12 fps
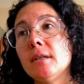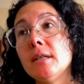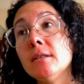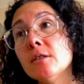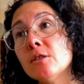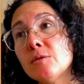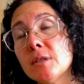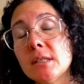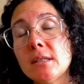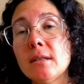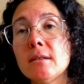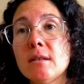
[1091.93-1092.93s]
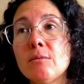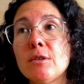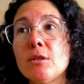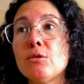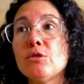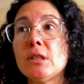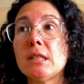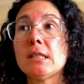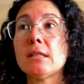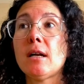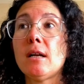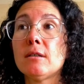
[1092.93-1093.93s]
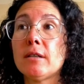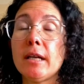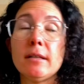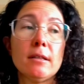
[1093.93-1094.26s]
industry standard that we use is LRA,